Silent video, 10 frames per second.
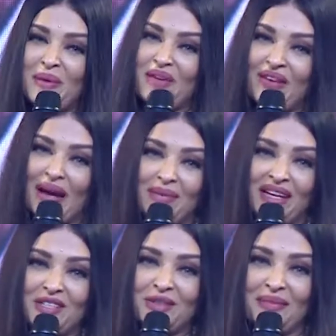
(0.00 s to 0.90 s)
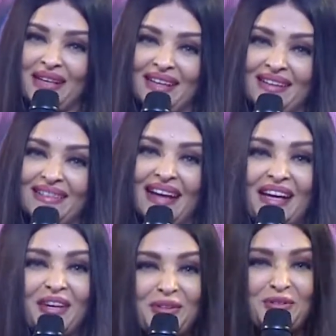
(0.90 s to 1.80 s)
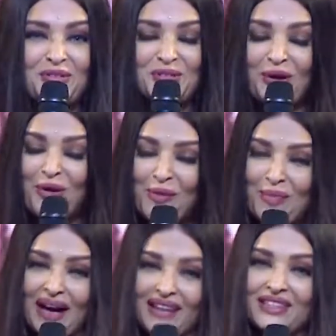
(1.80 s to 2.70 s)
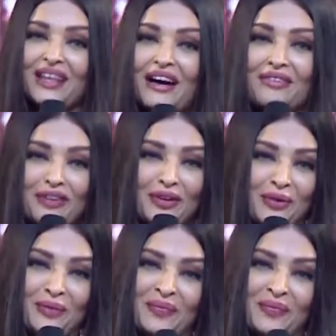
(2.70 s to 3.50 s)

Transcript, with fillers: be family to me. Thank you so much, love you.